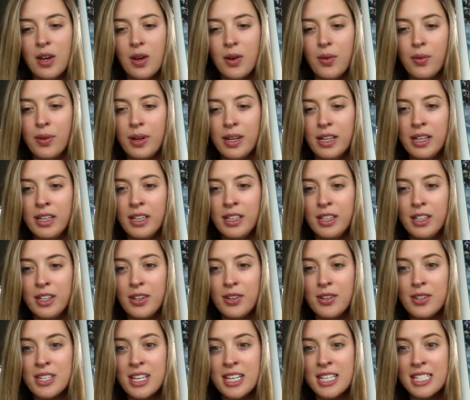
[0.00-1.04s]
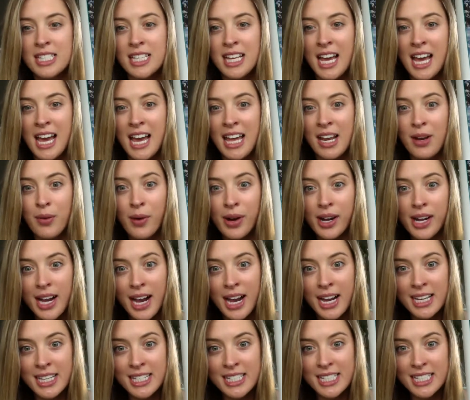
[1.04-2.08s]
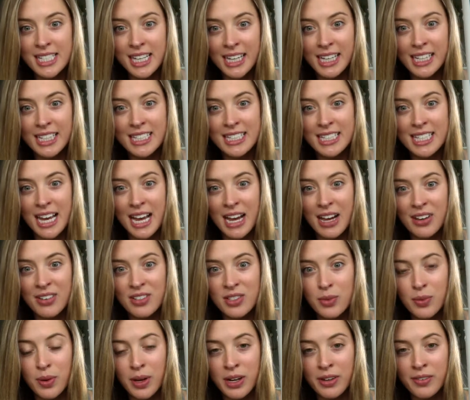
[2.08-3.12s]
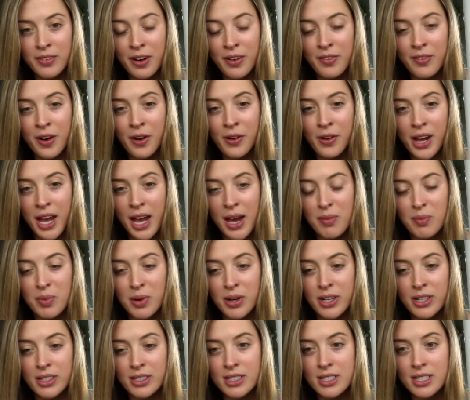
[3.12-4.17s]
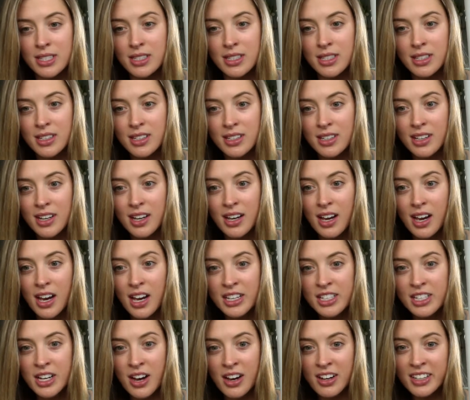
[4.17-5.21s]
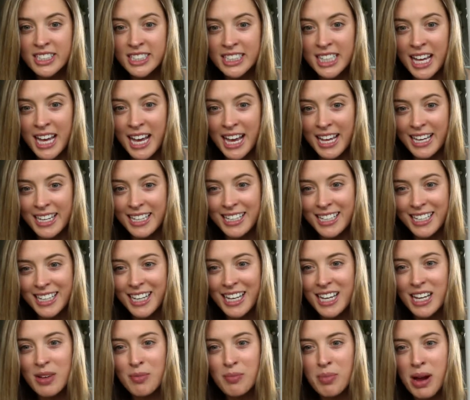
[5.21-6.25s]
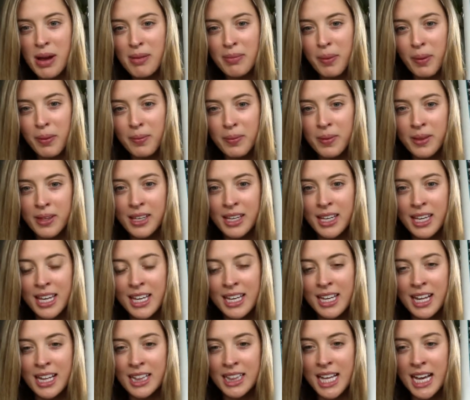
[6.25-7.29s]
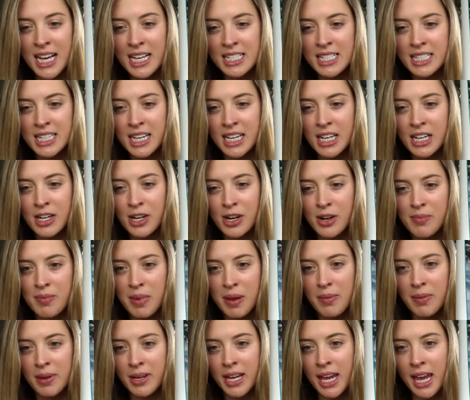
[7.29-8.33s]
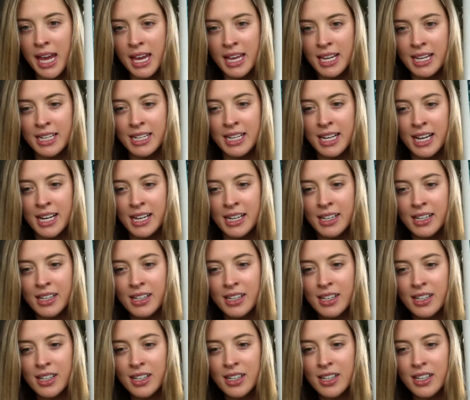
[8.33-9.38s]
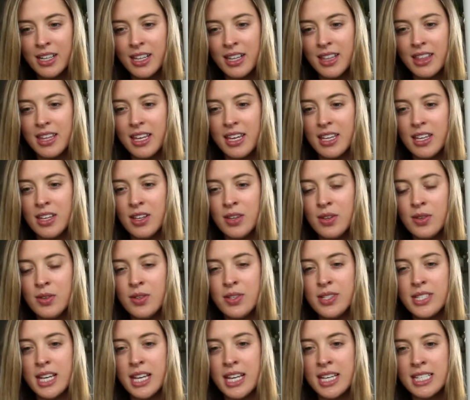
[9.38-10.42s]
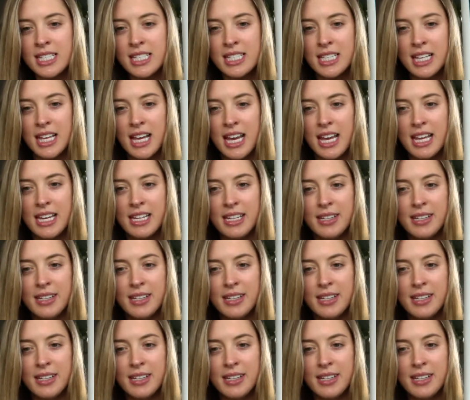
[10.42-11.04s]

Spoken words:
We use a sled. What kind of sled is that? It was one of our vocab words. A dog sled. Probably in Alaska or maybe Canada. They use a sled.